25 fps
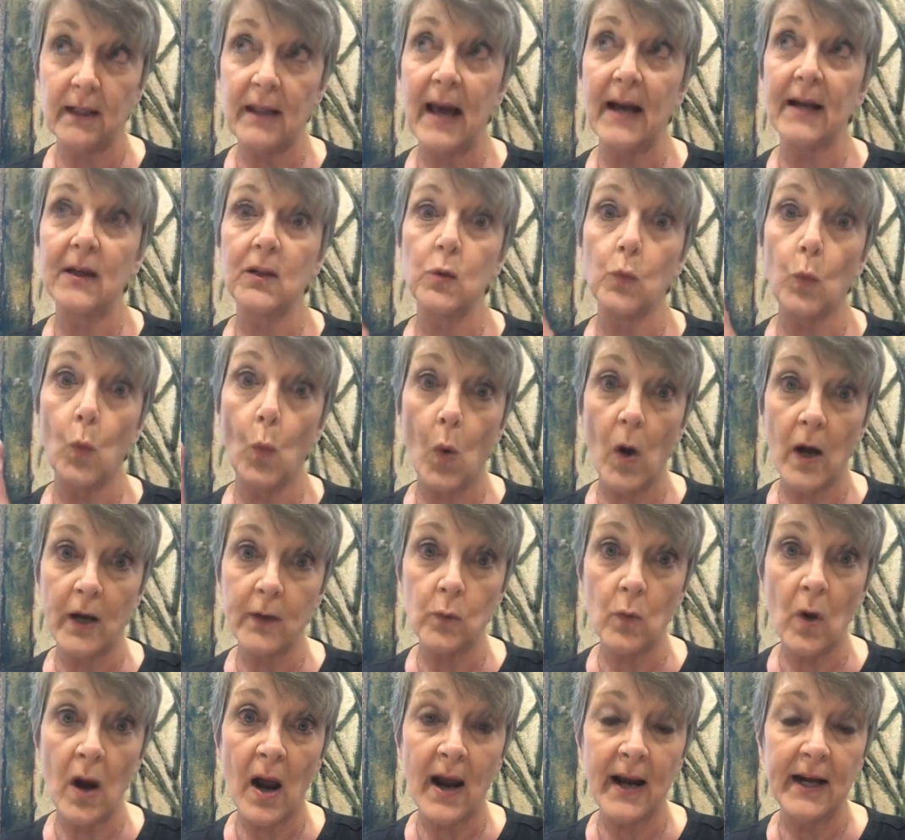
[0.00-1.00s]
That is
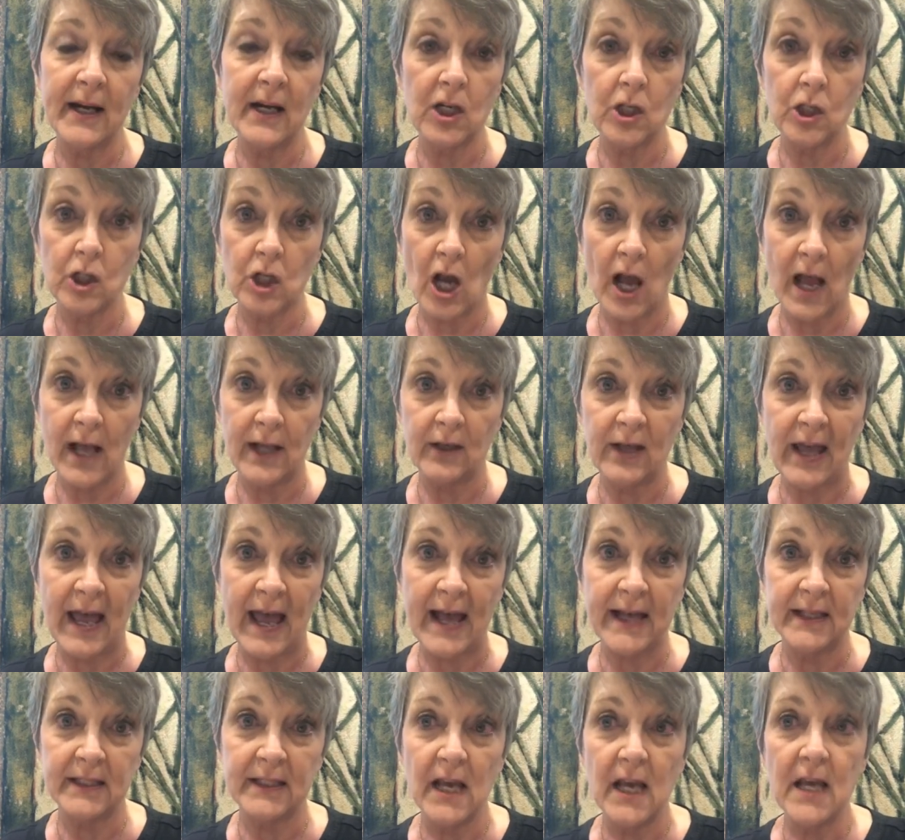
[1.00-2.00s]
one right a child
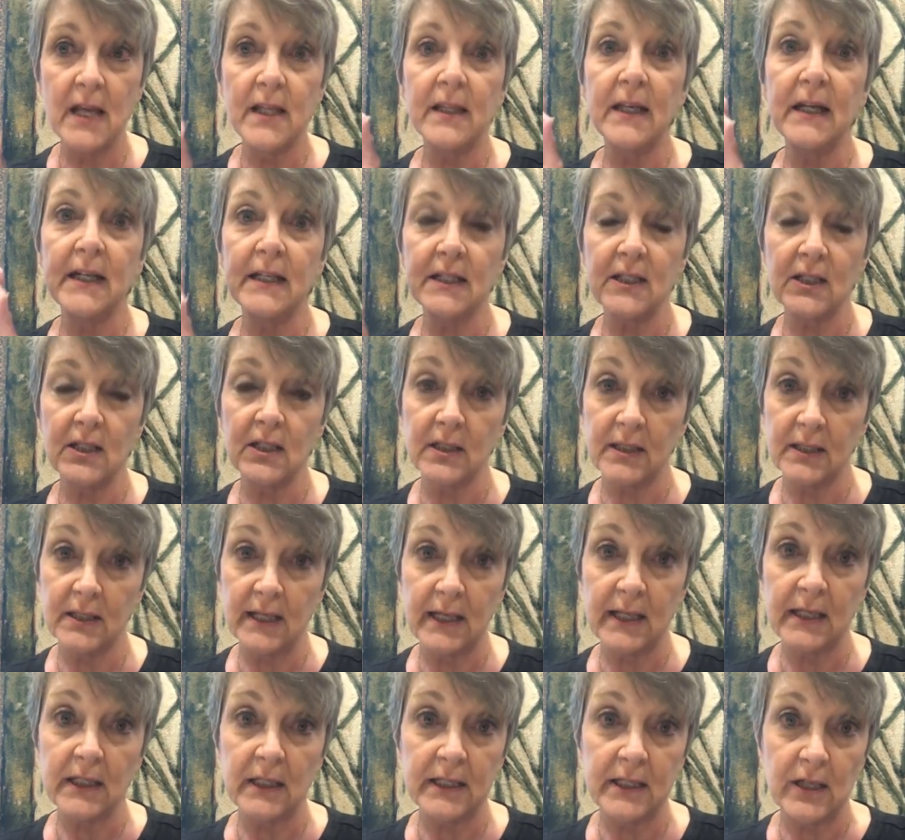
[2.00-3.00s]
has that is
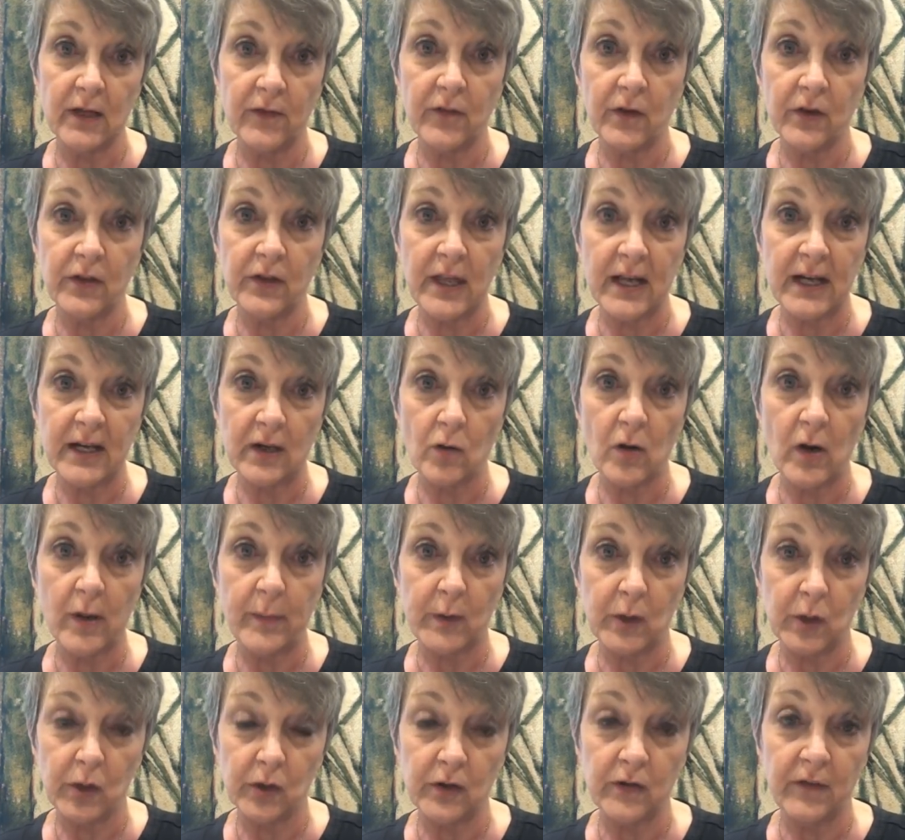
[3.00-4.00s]
distinctly different than a
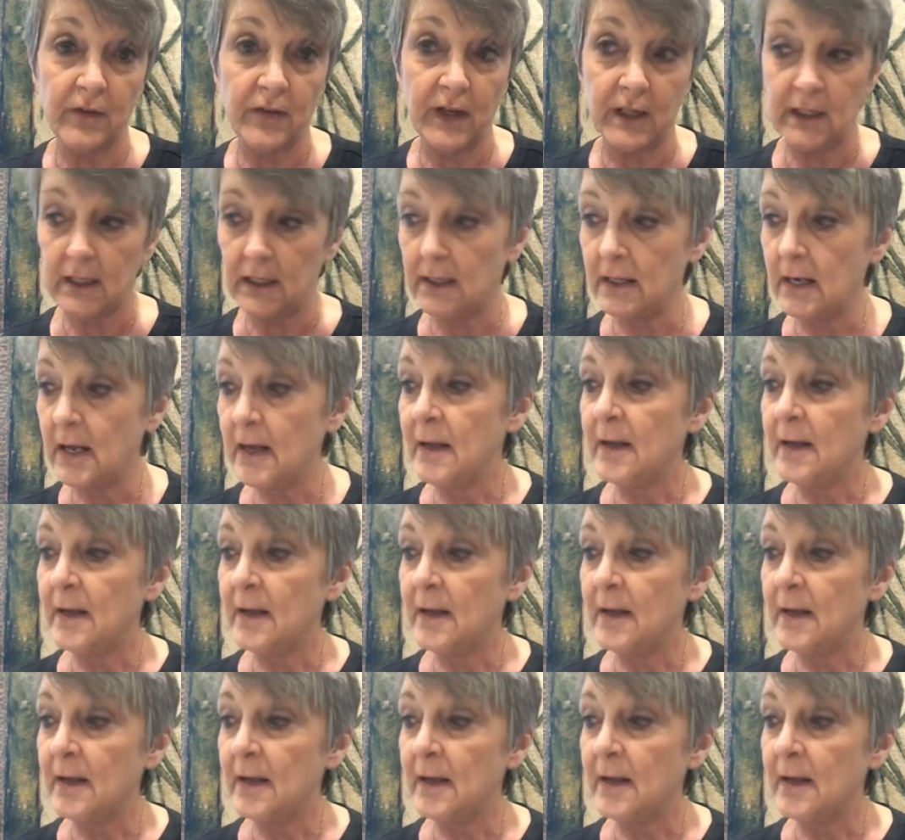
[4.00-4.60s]
criminal defendant.